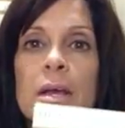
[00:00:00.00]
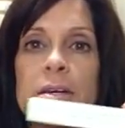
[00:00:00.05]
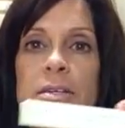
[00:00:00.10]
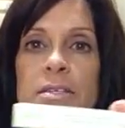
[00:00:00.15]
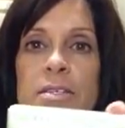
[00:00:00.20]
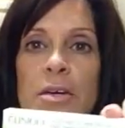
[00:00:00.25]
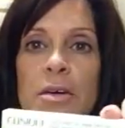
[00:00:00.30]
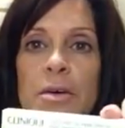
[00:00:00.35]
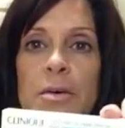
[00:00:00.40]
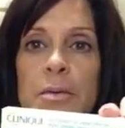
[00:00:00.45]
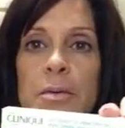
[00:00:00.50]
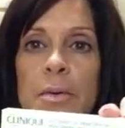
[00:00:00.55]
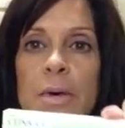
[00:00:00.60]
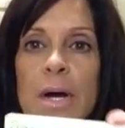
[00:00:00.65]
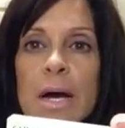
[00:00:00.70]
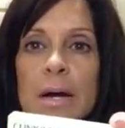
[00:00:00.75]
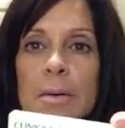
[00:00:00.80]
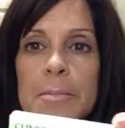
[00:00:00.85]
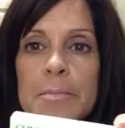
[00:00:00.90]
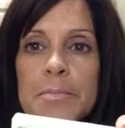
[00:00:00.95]
So
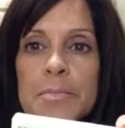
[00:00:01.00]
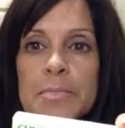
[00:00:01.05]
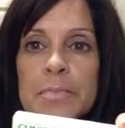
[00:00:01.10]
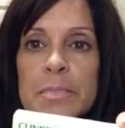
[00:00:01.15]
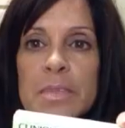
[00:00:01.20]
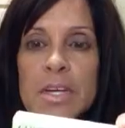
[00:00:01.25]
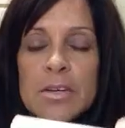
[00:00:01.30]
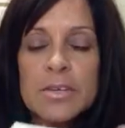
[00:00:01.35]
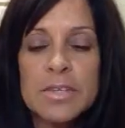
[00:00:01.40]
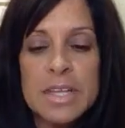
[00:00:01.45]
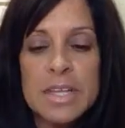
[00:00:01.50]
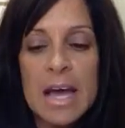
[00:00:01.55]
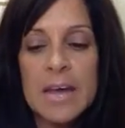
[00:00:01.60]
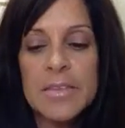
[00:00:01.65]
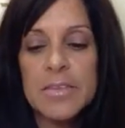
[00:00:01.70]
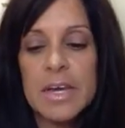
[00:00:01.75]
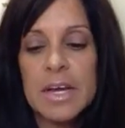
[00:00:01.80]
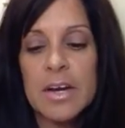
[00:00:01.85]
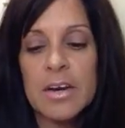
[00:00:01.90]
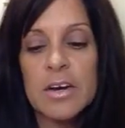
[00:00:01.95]
um, there's that
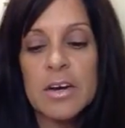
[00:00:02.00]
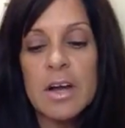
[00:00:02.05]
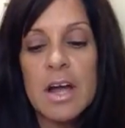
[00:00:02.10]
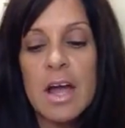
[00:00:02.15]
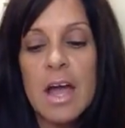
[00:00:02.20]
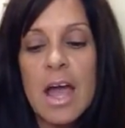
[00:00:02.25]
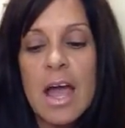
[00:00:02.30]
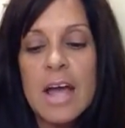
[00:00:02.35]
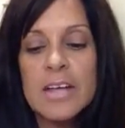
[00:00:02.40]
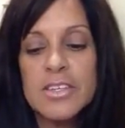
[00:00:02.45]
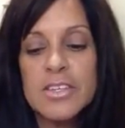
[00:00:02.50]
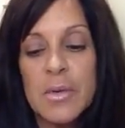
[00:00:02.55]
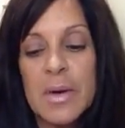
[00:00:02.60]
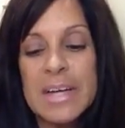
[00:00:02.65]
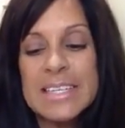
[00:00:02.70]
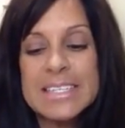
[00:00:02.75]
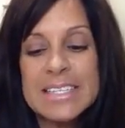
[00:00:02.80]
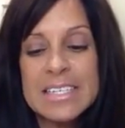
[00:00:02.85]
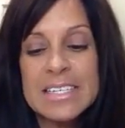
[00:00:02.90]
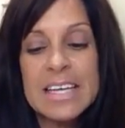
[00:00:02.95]
there. So I
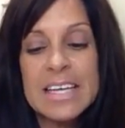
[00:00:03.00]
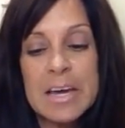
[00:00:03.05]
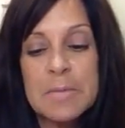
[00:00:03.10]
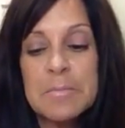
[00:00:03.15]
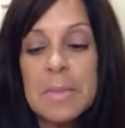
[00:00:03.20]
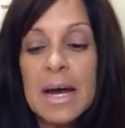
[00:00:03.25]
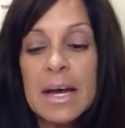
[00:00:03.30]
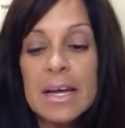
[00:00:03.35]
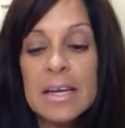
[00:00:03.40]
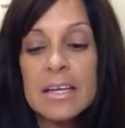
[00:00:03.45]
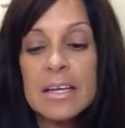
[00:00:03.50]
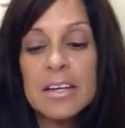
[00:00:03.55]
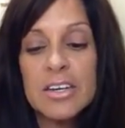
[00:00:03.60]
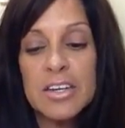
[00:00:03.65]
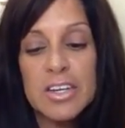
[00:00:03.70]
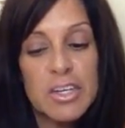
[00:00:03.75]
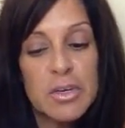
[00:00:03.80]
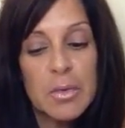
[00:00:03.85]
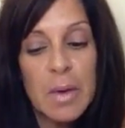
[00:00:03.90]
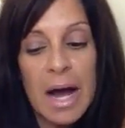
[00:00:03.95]
did get my
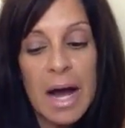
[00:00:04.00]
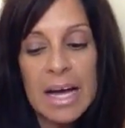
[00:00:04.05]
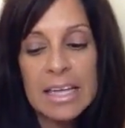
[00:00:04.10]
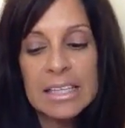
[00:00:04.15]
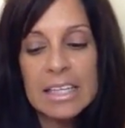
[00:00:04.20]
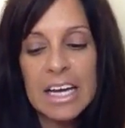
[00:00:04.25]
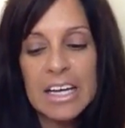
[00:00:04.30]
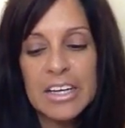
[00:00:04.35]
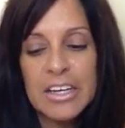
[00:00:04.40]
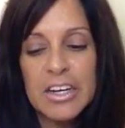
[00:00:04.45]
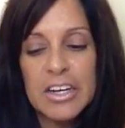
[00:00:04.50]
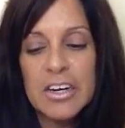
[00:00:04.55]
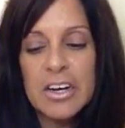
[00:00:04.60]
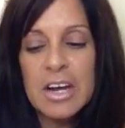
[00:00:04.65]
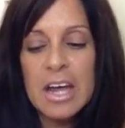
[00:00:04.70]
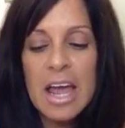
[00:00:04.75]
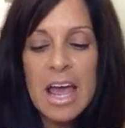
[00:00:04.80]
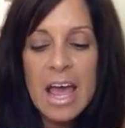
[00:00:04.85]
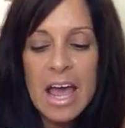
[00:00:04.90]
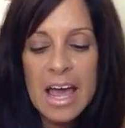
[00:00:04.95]
new eyeliner,
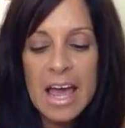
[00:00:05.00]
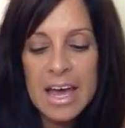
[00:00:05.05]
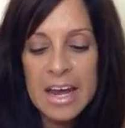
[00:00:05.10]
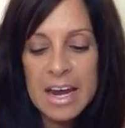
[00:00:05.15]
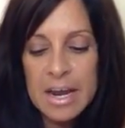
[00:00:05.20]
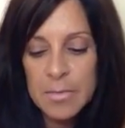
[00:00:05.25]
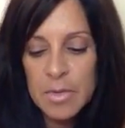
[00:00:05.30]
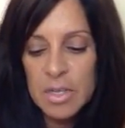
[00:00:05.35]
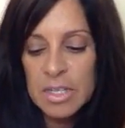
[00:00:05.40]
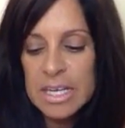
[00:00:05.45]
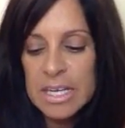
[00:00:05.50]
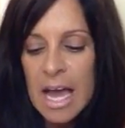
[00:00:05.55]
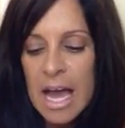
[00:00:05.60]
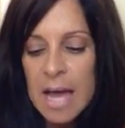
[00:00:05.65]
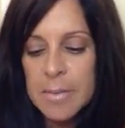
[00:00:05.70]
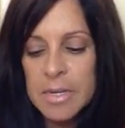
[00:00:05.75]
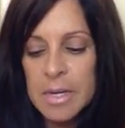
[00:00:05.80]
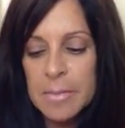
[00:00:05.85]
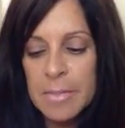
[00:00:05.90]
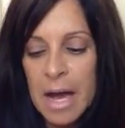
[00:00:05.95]
and I'm really
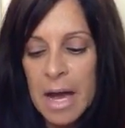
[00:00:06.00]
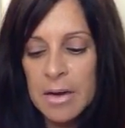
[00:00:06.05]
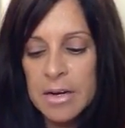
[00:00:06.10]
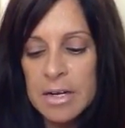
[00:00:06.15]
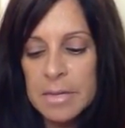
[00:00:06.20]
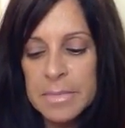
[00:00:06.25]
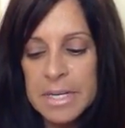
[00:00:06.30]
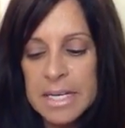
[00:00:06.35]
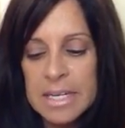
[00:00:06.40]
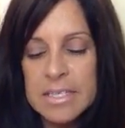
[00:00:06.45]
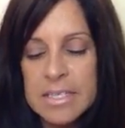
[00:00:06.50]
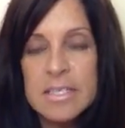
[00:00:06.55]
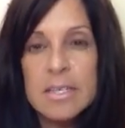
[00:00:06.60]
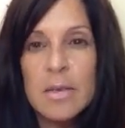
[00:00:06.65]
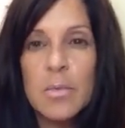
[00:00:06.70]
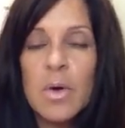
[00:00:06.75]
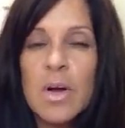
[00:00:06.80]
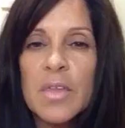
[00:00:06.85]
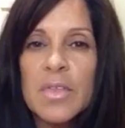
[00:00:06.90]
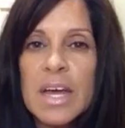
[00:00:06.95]
happy about it because the
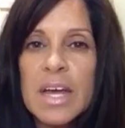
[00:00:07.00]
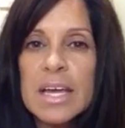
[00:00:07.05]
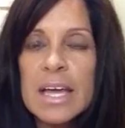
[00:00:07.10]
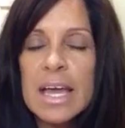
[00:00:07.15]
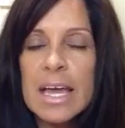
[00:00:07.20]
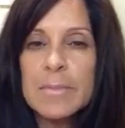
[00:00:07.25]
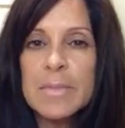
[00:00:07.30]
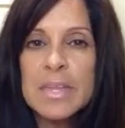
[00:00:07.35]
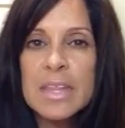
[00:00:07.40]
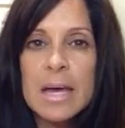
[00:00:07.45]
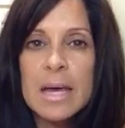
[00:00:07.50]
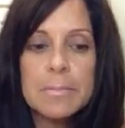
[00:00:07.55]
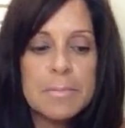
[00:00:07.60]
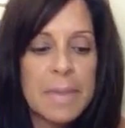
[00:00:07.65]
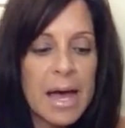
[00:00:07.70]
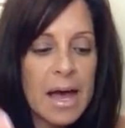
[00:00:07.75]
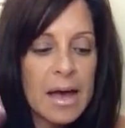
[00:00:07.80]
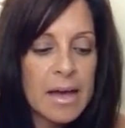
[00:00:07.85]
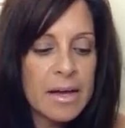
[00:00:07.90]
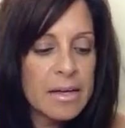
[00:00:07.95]
one that came in that
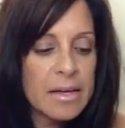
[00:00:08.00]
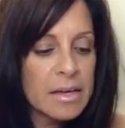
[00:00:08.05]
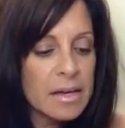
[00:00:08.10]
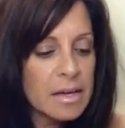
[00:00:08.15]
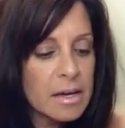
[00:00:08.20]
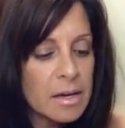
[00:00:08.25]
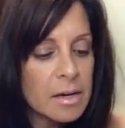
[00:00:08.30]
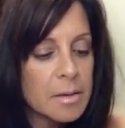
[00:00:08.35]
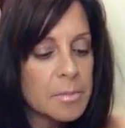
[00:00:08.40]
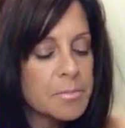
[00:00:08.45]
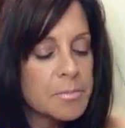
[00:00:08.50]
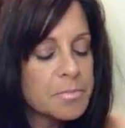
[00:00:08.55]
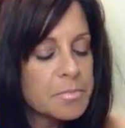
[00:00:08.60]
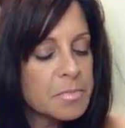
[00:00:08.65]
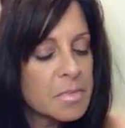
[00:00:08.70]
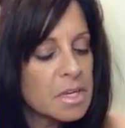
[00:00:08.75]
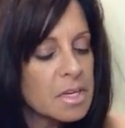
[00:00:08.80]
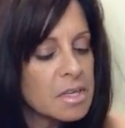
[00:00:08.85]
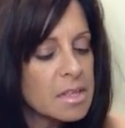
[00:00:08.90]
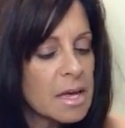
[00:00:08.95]
bag, um,
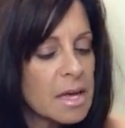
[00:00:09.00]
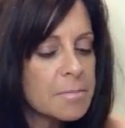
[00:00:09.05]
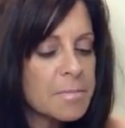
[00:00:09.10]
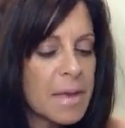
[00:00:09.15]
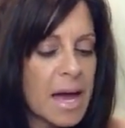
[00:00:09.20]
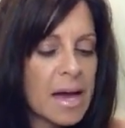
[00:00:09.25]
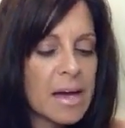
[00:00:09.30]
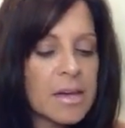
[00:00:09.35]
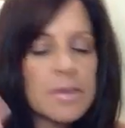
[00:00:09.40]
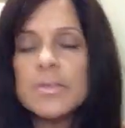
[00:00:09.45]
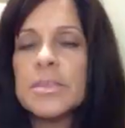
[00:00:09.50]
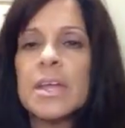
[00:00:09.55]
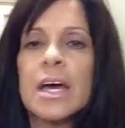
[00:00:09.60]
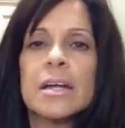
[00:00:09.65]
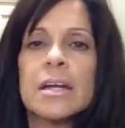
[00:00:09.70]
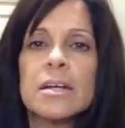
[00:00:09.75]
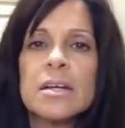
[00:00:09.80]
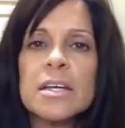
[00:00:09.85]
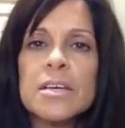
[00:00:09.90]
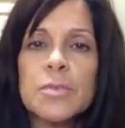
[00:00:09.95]
in that bag,
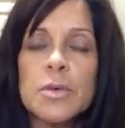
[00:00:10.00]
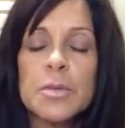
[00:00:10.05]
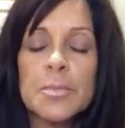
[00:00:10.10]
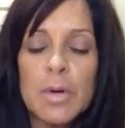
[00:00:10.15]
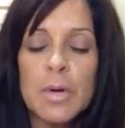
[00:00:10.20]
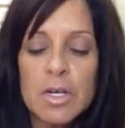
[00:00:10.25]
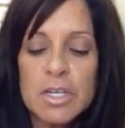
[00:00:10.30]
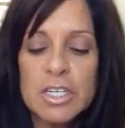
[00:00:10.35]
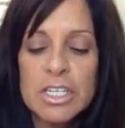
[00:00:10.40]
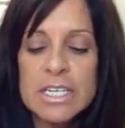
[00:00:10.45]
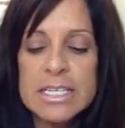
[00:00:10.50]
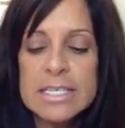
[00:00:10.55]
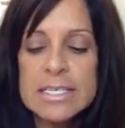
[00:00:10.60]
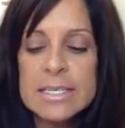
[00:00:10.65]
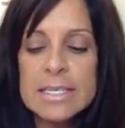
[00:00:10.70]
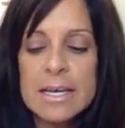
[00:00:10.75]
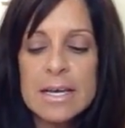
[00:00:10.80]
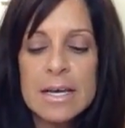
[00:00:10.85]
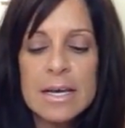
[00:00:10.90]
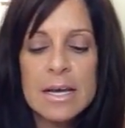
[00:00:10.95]
that gift with purchase,